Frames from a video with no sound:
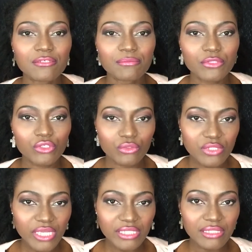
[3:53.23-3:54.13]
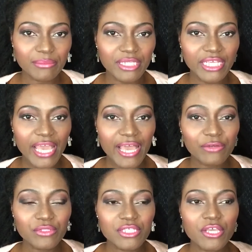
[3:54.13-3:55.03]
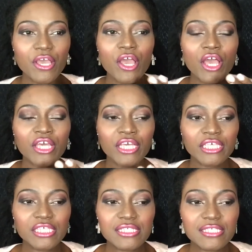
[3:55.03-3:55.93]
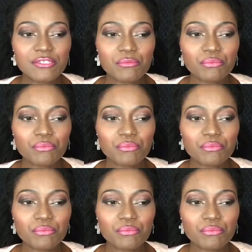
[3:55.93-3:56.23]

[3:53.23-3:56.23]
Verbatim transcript: you know take the money out it's